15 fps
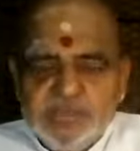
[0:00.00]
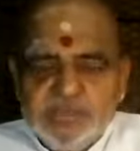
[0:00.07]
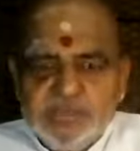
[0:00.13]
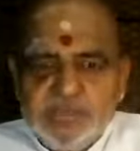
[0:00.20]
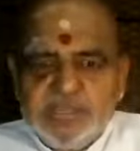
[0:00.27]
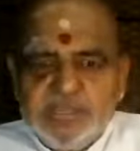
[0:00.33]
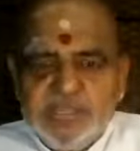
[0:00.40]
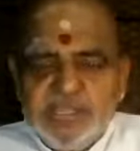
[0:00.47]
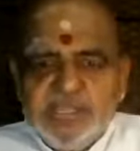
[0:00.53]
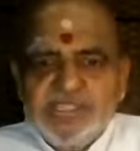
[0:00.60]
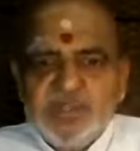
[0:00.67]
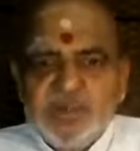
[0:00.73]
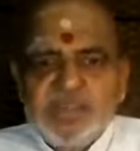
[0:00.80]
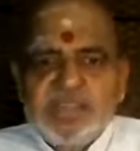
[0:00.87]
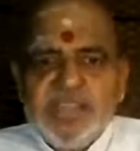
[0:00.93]
But it is
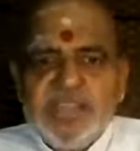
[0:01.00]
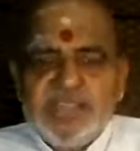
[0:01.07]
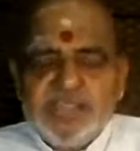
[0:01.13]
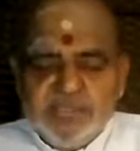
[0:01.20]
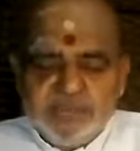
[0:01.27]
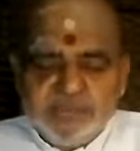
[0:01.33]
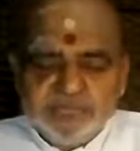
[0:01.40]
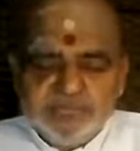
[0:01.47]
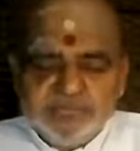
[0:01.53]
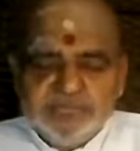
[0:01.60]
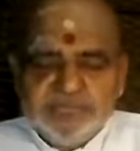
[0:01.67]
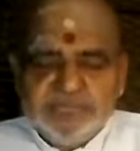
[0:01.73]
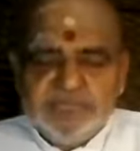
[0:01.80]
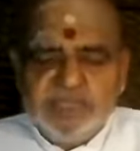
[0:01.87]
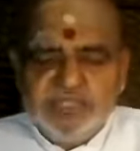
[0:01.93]
not that
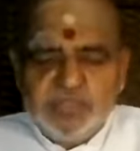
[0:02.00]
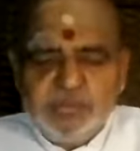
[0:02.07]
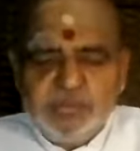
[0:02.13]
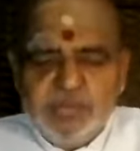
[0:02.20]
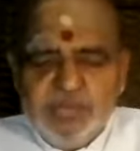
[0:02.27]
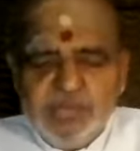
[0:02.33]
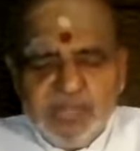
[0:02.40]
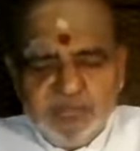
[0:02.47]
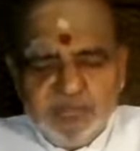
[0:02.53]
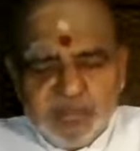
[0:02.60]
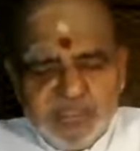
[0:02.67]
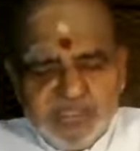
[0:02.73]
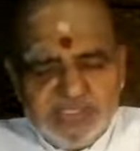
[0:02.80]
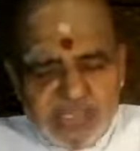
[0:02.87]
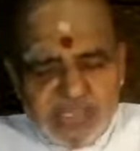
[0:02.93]
it should be done.
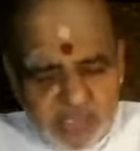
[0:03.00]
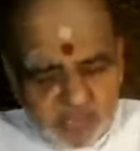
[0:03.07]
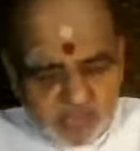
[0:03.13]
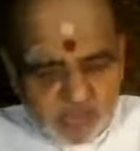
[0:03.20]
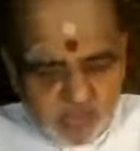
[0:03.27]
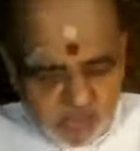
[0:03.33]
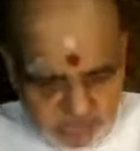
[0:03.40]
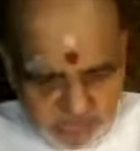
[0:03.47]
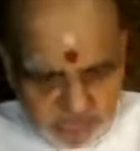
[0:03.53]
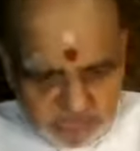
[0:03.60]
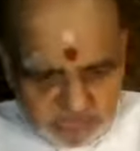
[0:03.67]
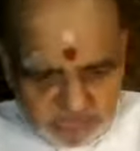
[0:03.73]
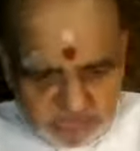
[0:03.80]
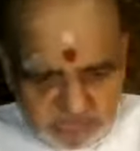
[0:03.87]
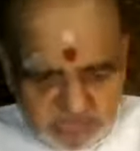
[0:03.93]
What is done,
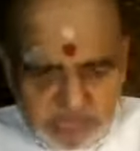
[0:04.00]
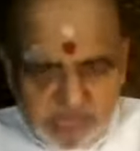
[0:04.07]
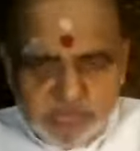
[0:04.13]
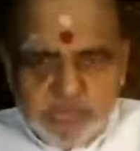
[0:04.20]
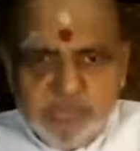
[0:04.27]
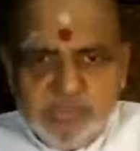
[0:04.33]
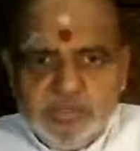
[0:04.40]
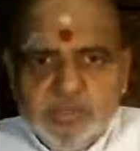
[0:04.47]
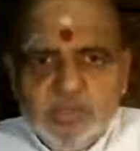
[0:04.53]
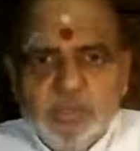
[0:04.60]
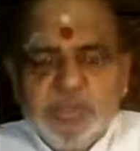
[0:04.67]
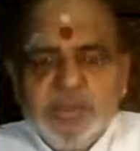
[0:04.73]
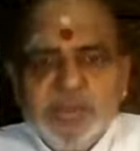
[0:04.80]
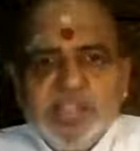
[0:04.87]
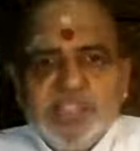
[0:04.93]

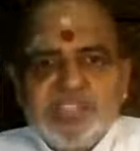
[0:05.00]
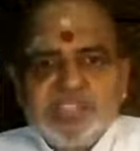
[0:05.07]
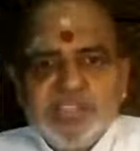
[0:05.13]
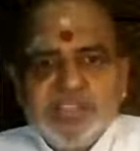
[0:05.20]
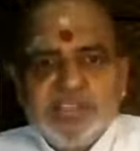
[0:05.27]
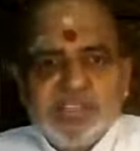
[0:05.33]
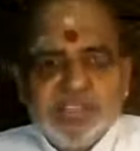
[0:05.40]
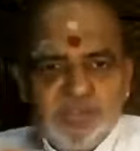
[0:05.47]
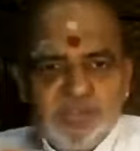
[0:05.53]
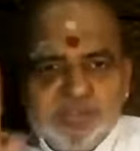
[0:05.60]
open eyes and